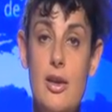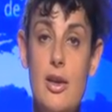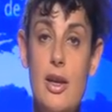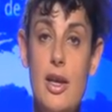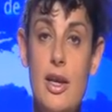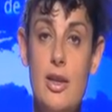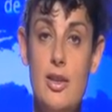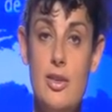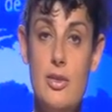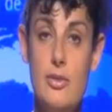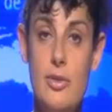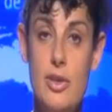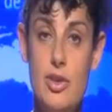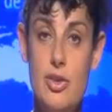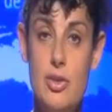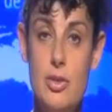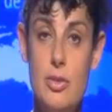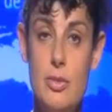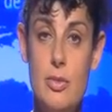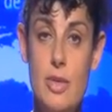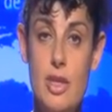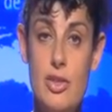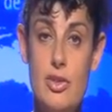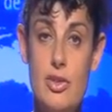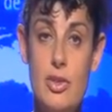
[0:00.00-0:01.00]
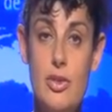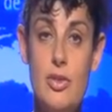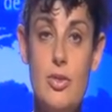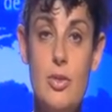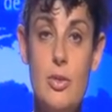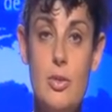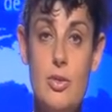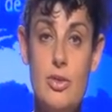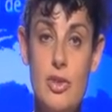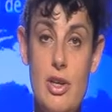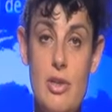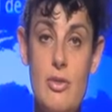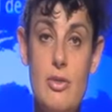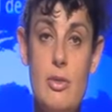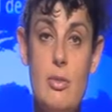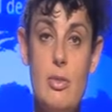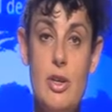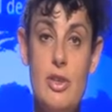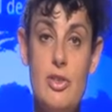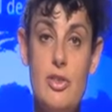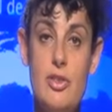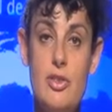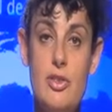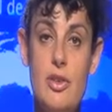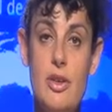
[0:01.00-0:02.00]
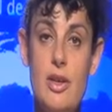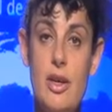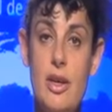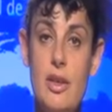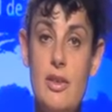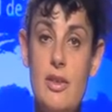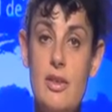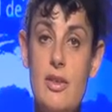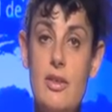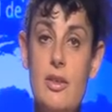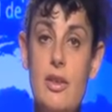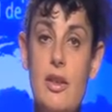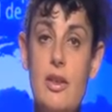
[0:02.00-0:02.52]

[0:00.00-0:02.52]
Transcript: individual measures or general measures are needed.